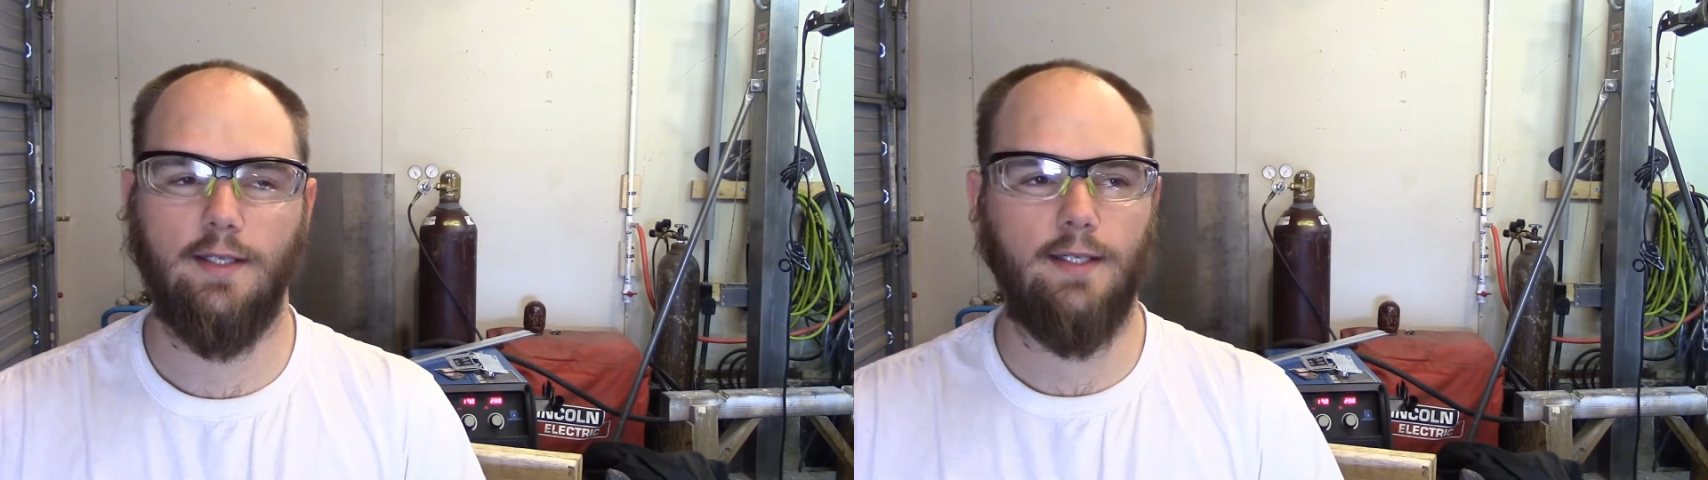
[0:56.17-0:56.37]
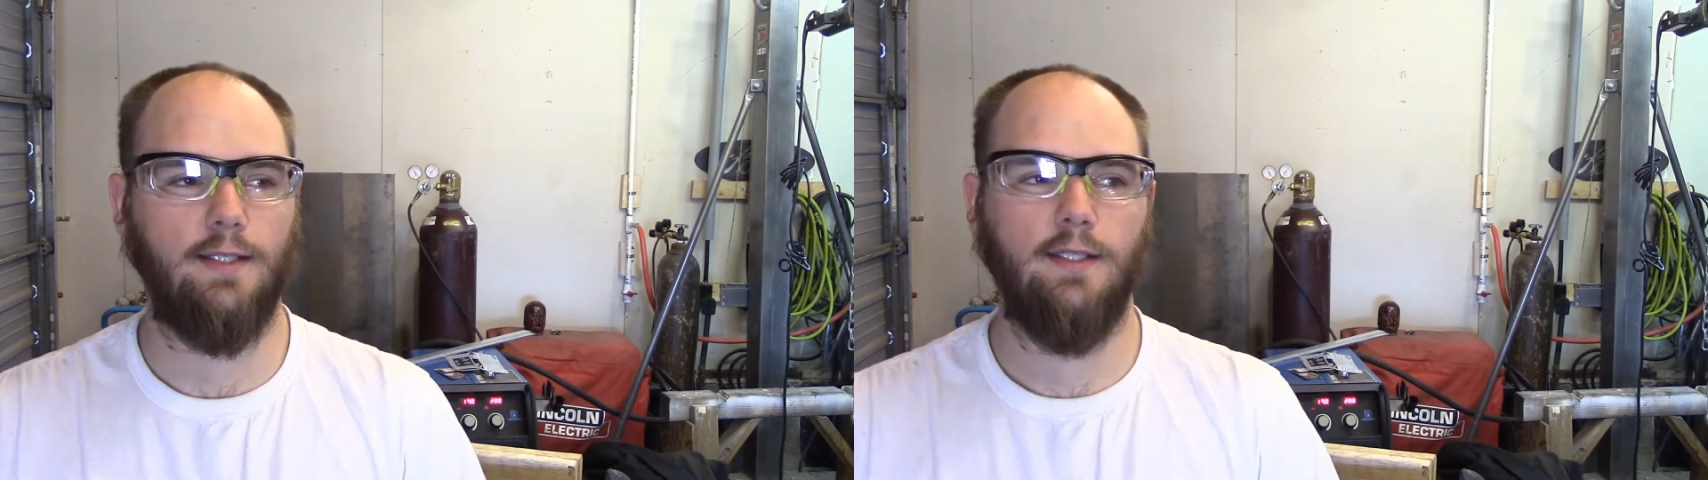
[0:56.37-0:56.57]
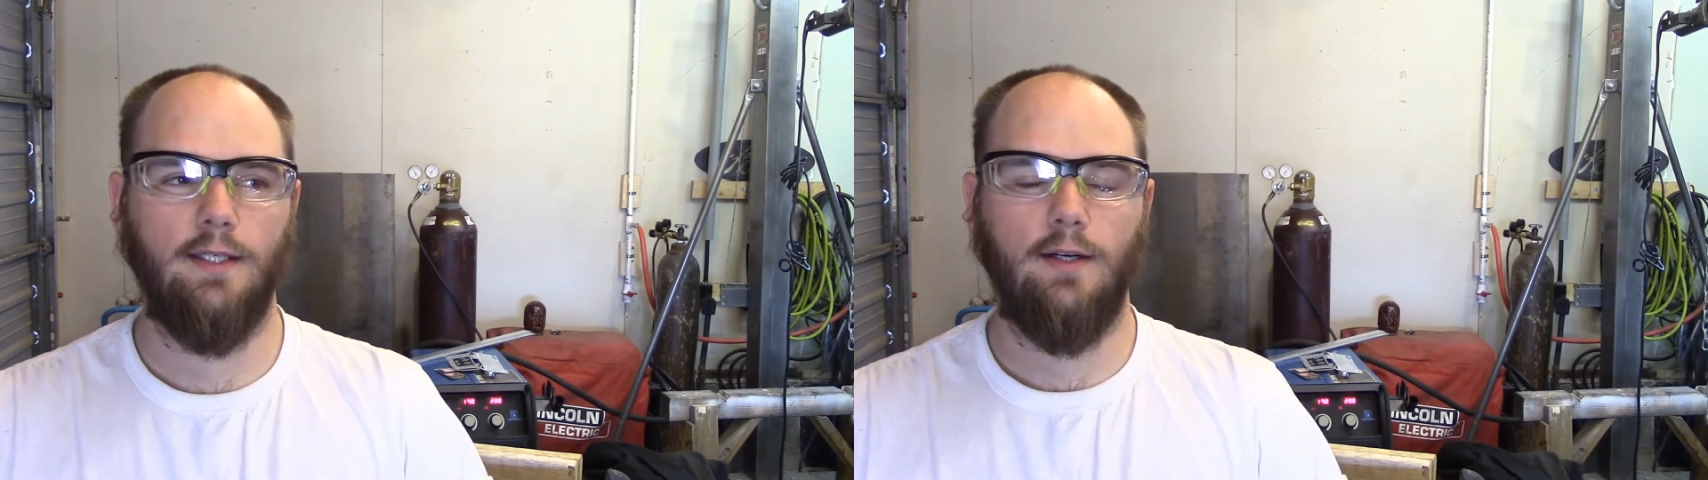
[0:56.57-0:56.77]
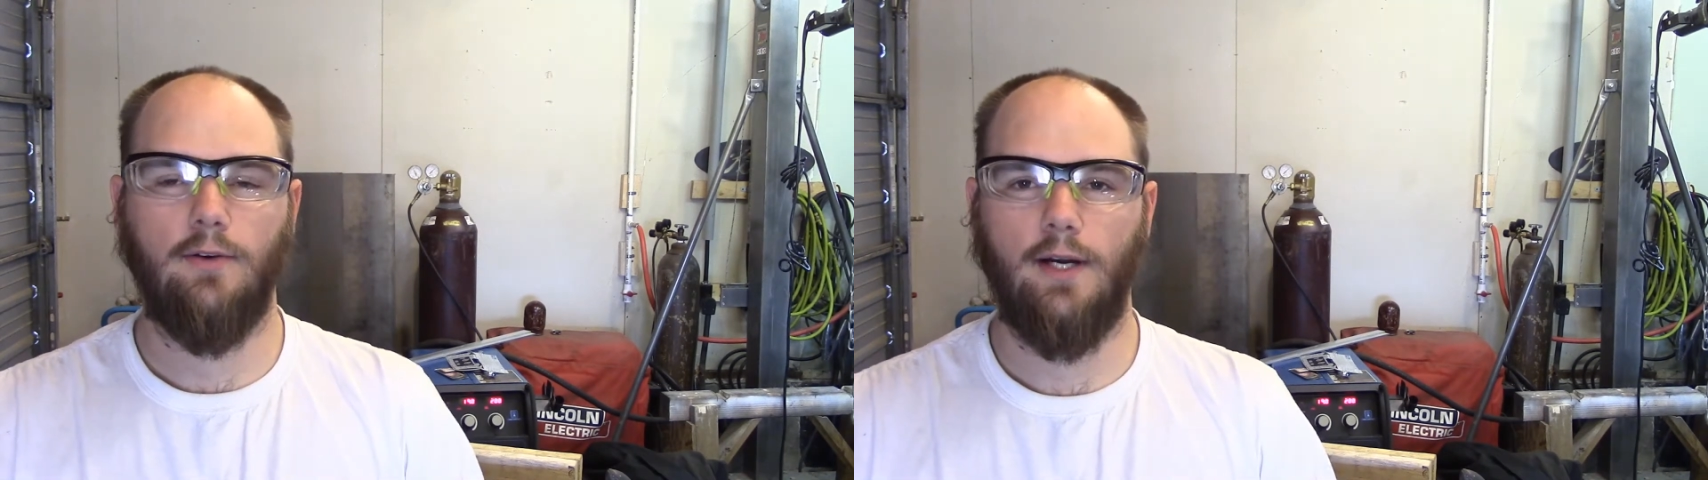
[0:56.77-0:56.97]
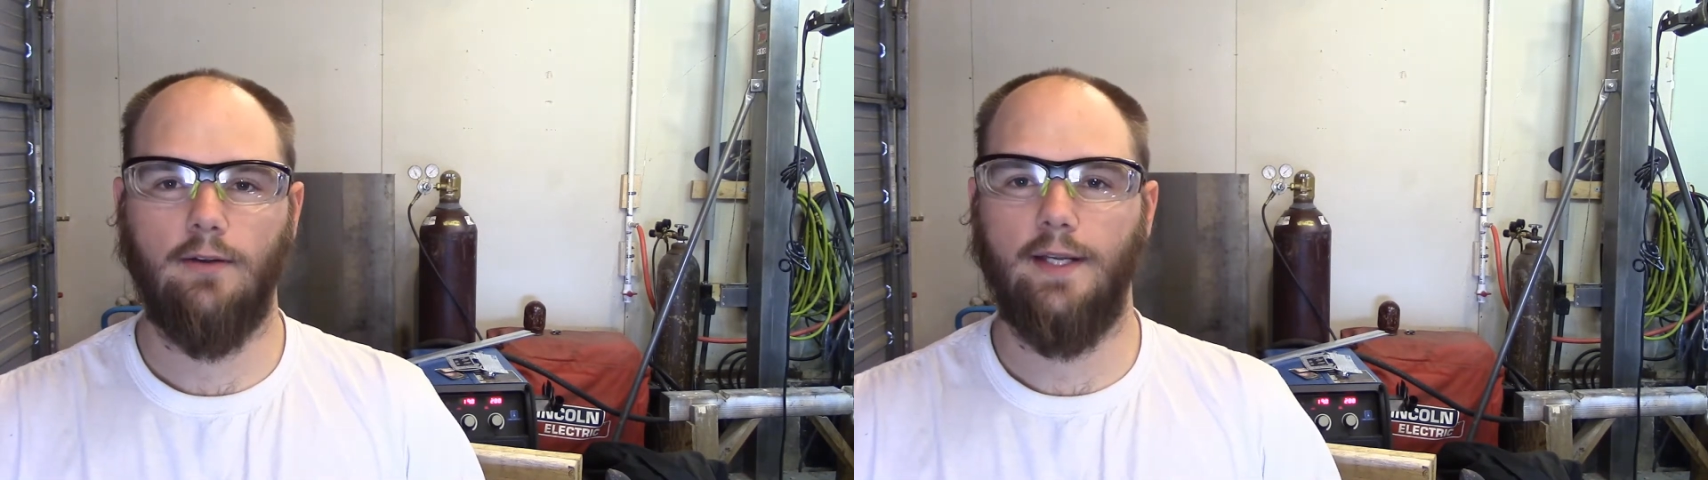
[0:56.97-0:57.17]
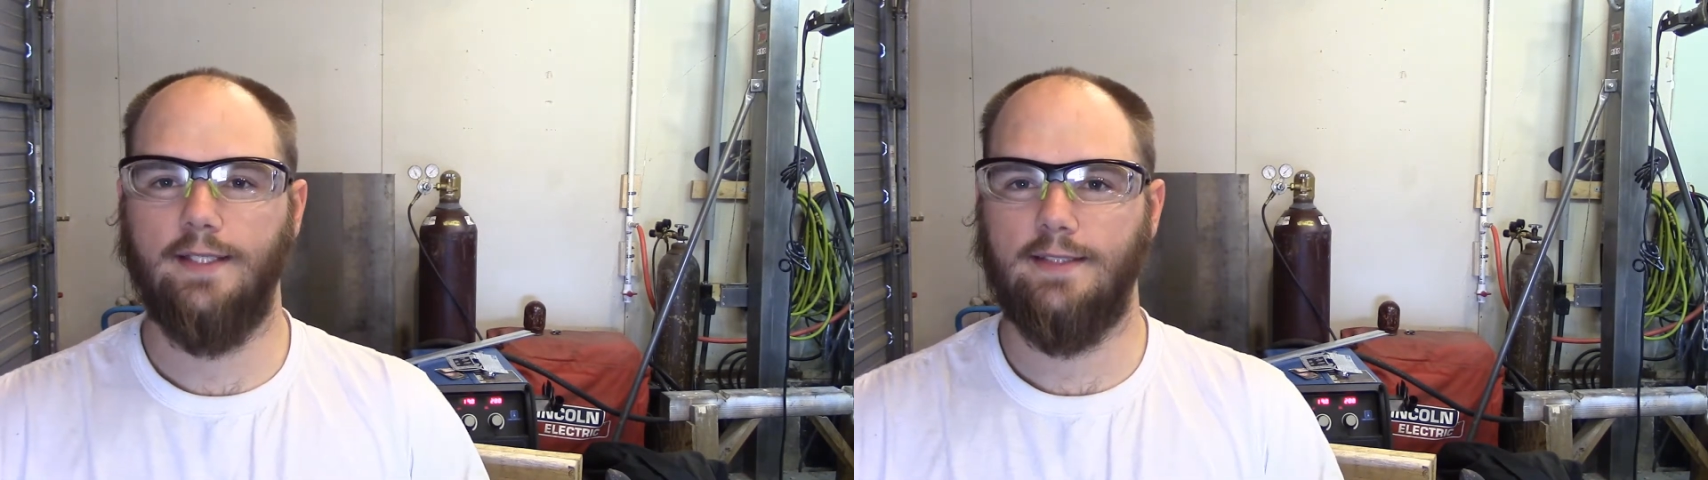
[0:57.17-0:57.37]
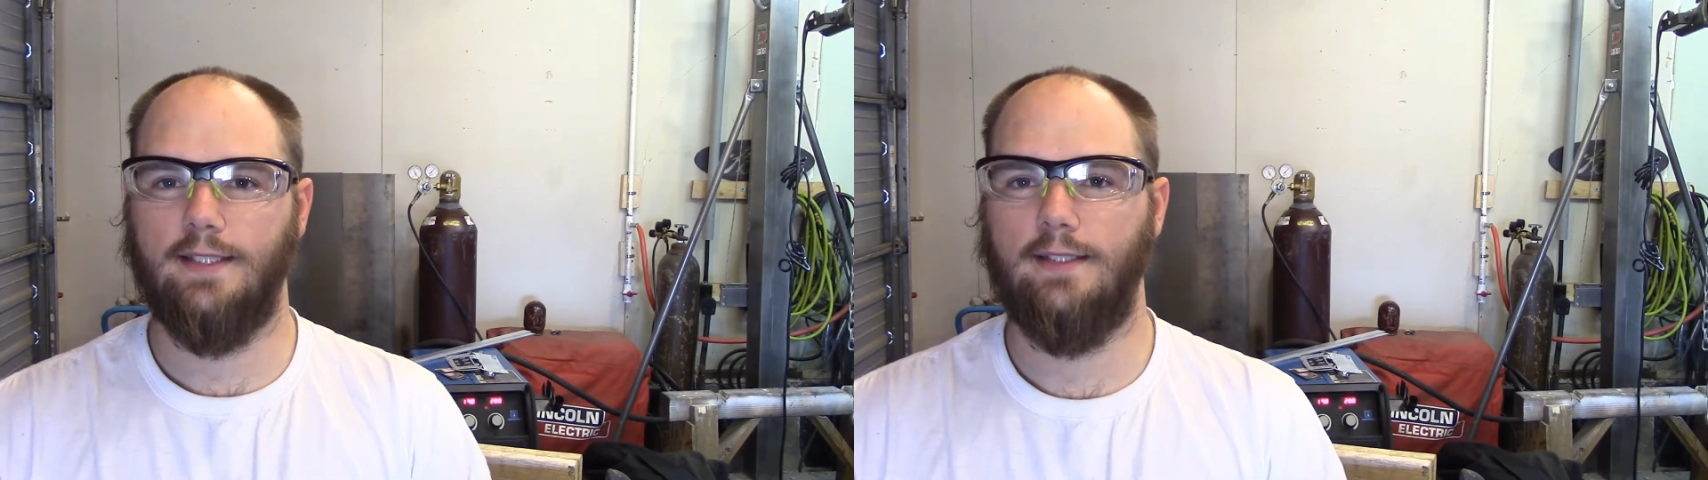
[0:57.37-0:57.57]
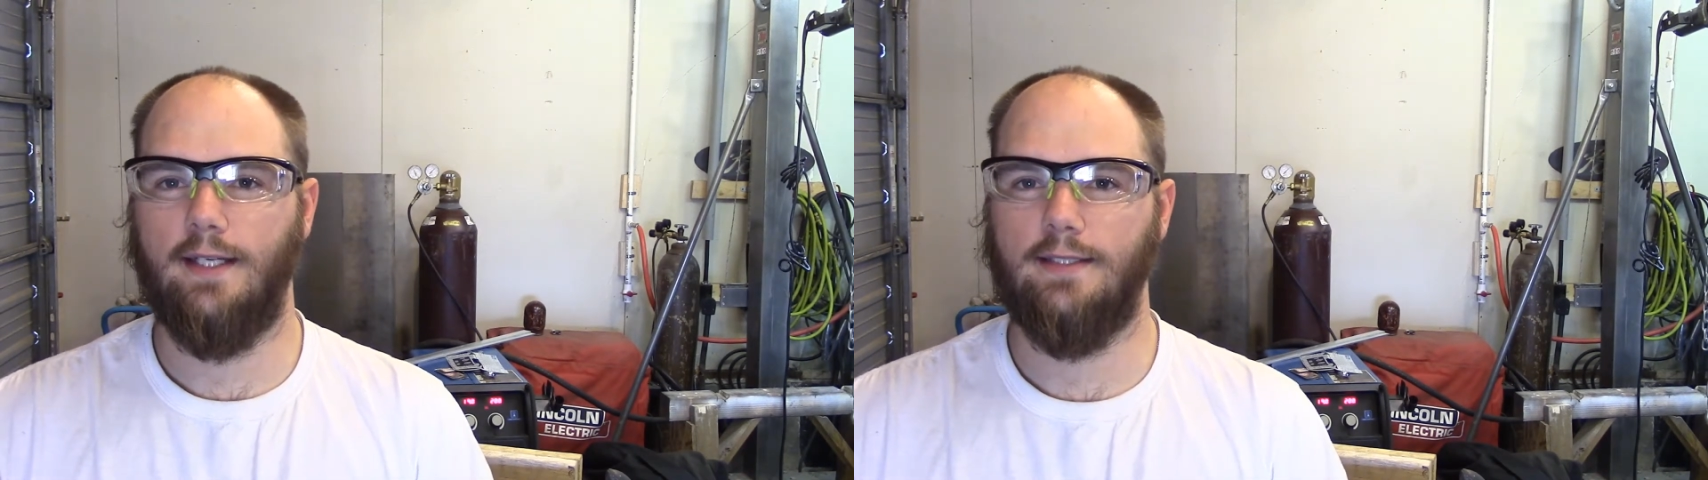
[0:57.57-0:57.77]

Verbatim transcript: that around 18,